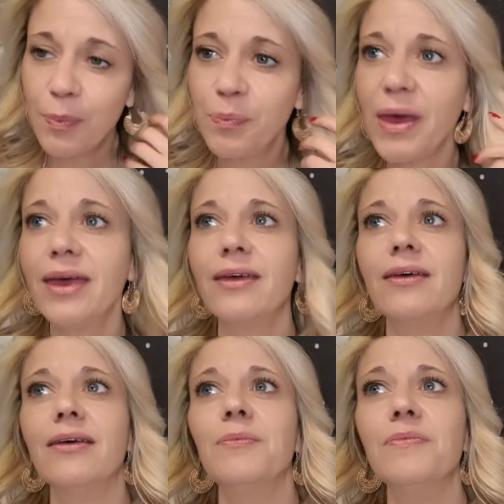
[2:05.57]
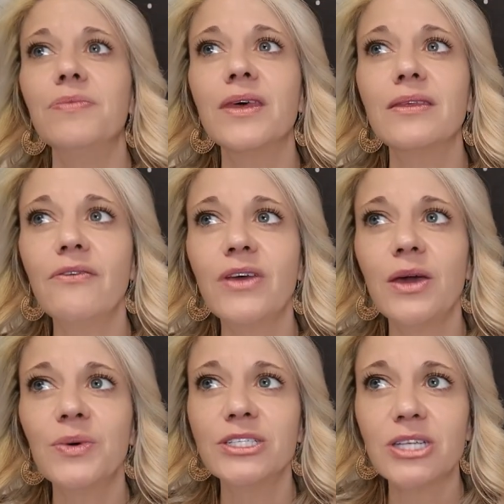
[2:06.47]
But the love
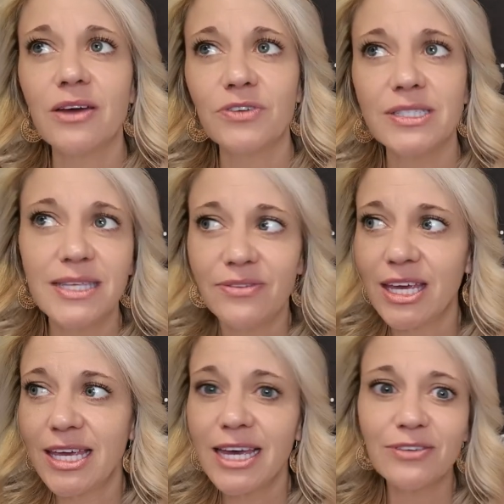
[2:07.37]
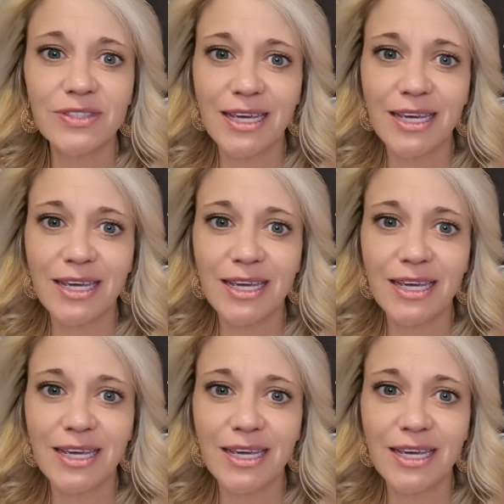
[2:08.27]
language of receiving gifts,